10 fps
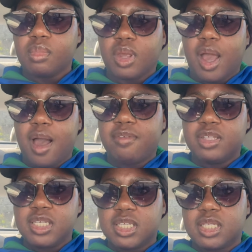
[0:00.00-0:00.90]
i have
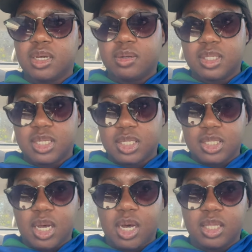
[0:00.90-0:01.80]
this thing on
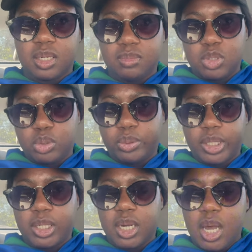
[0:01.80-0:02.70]
tiktok that i'm
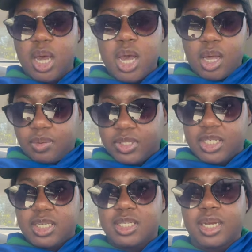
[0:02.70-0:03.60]
doing which
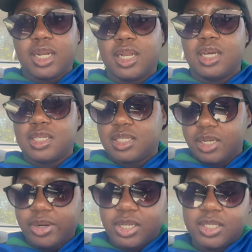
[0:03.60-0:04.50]
is like a
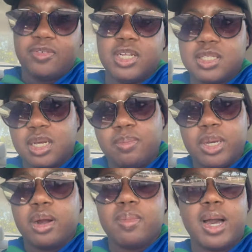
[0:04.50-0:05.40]
series of let's unbig
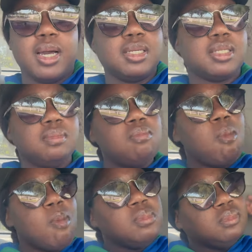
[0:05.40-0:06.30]
our bags
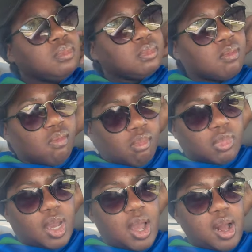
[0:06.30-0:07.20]

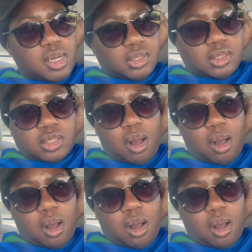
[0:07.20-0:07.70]
and